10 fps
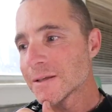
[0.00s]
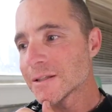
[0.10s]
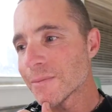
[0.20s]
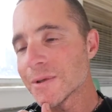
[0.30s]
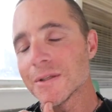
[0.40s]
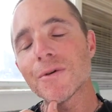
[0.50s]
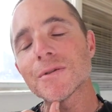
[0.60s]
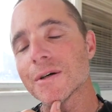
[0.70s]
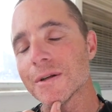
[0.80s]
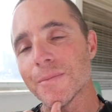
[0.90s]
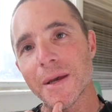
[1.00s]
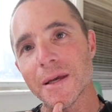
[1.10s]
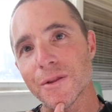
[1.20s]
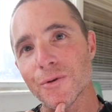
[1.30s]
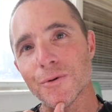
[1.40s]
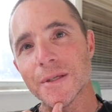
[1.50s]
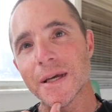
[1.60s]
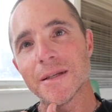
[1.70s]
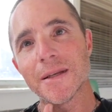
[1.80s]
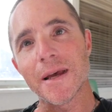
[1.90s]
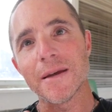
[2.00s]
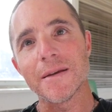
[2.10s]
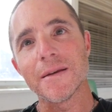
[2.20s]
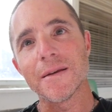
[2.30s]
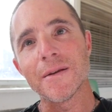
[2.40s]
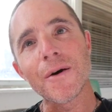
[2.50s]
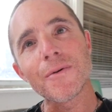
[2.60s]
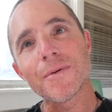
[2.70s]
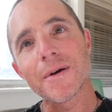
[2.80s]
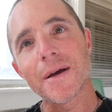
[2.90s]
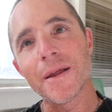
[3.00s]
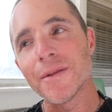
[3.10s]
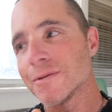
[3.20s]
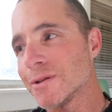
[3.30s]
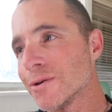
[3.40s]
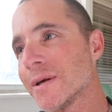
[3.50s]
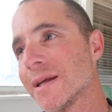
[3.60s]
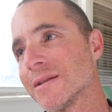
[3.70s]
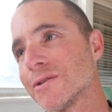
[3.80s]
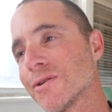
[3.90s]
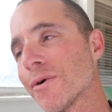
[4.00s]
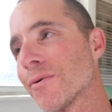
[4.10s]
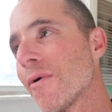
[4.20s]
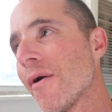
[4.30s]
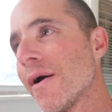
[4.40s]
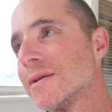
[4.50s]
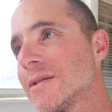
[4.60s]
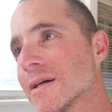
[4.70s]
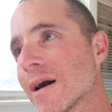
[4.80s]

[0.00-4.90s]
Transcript: some adults couldn't make it through day to day, you know, and they're doing it. So to